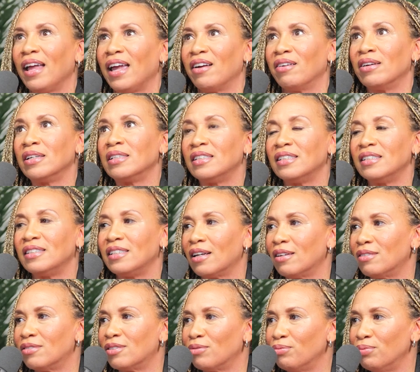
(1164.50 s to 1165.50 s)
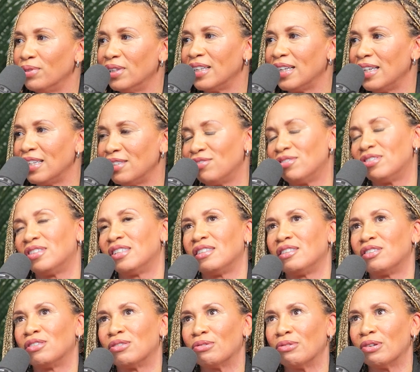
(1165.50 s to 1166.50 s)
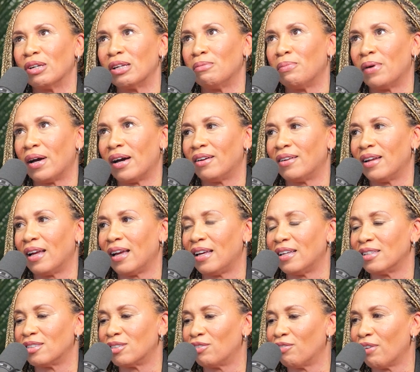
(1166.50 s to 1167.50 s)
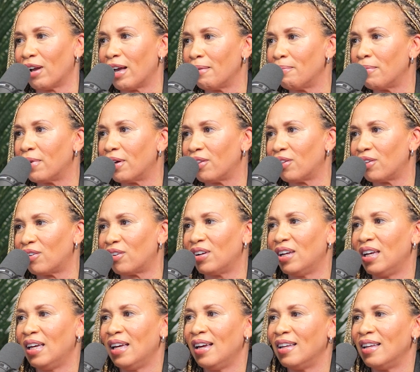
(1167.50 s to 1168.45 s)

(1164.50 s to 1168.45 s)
Harrington tells a really interesting story about his grandmother